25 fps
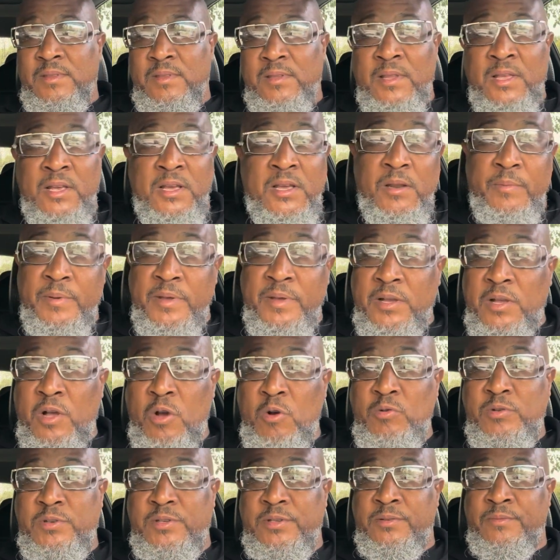It could have been
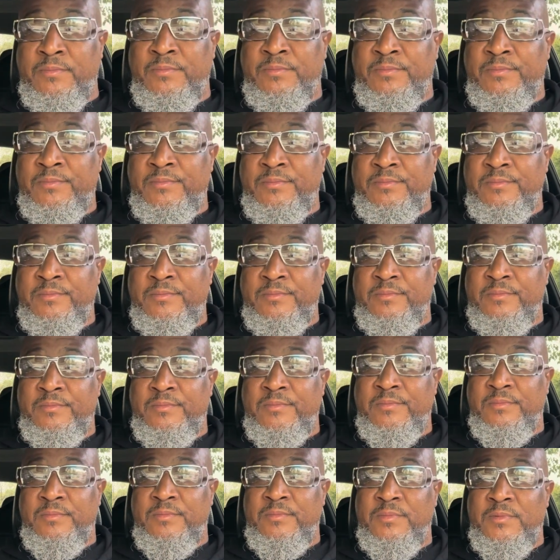coaching.
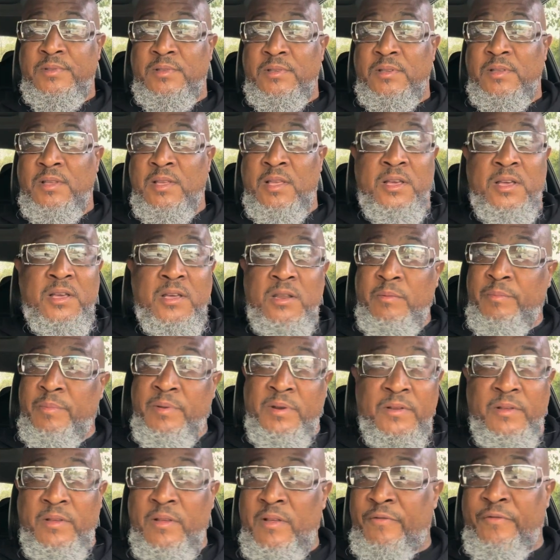It could have
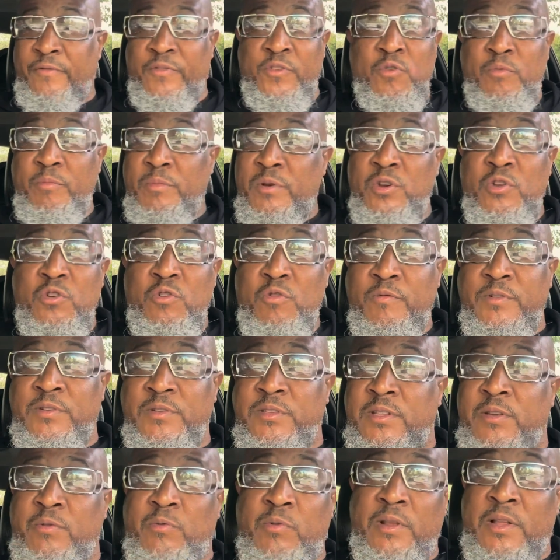been a few maneuvers,
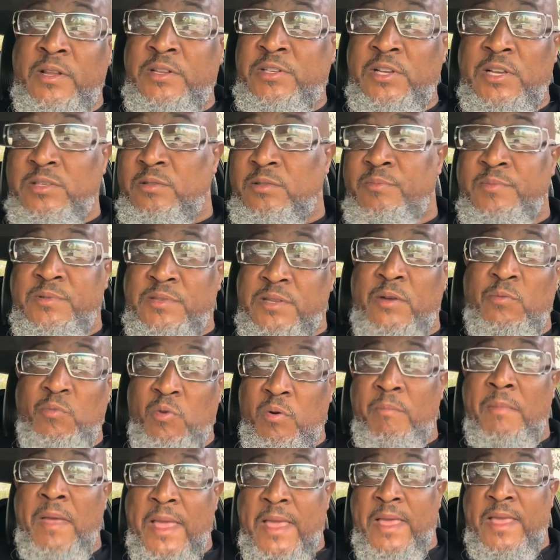adjustments that were
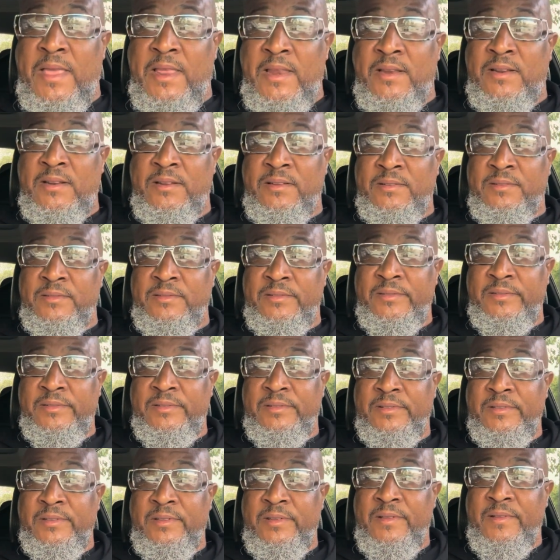made
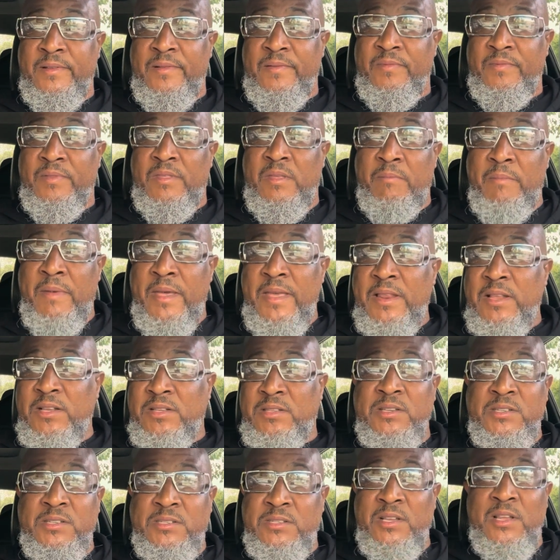that made it
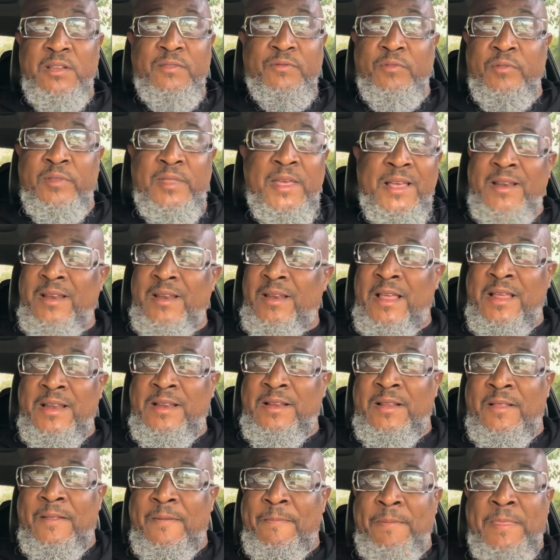successful. That
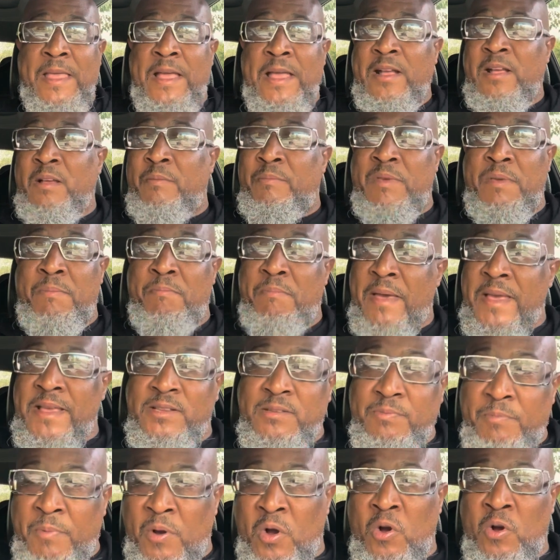could be
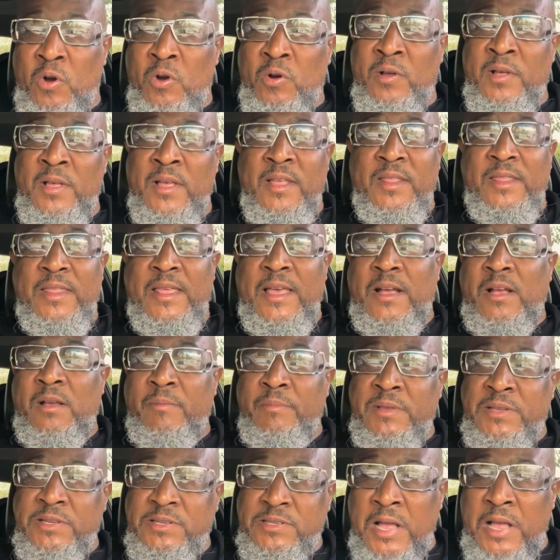baseball. That could
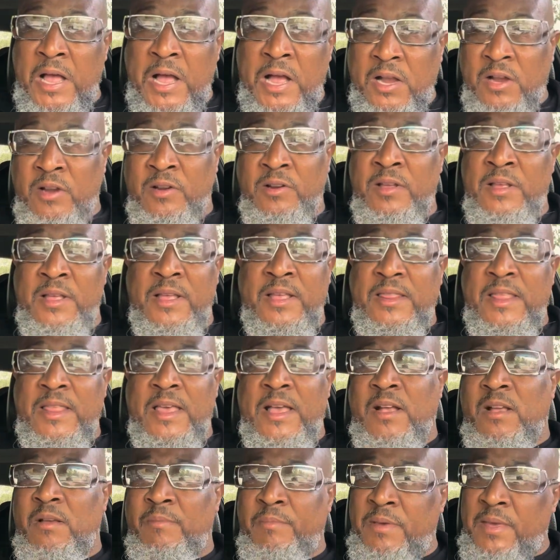be soccer.
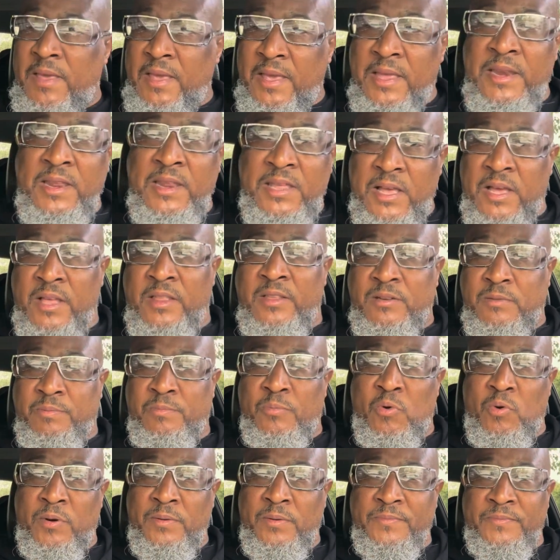That could be any other
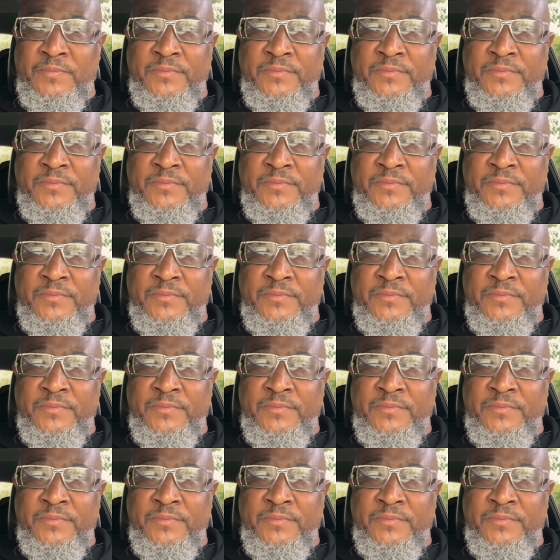sport.